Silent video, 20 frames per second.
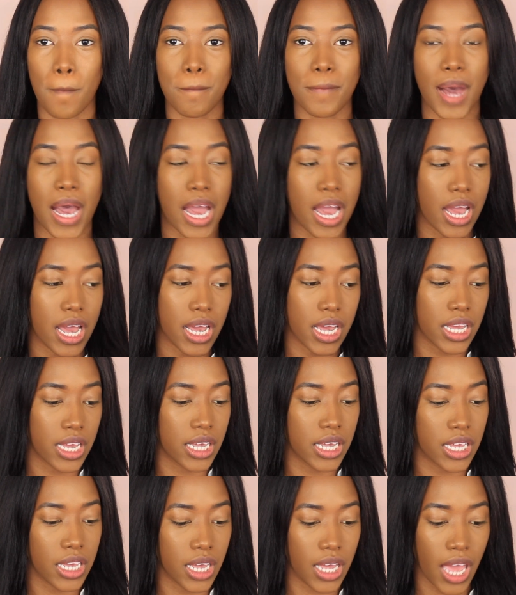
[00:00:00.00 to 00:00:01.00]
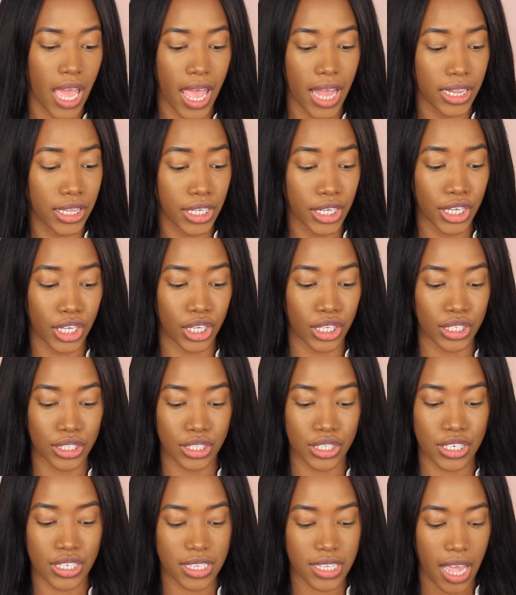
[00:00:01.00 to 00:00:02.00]
my LA
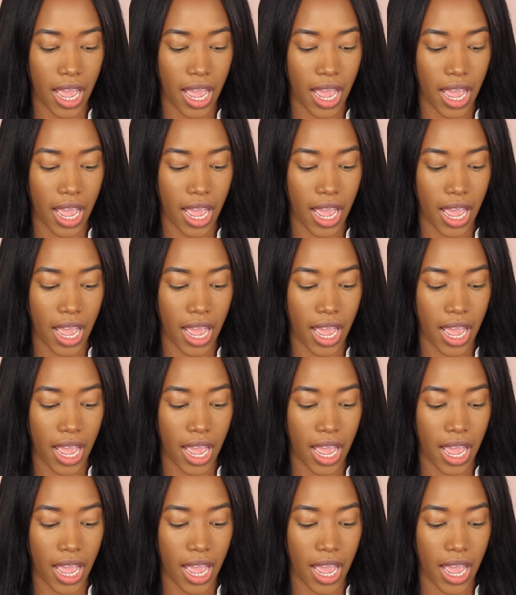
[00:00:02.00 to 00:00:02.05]
Colors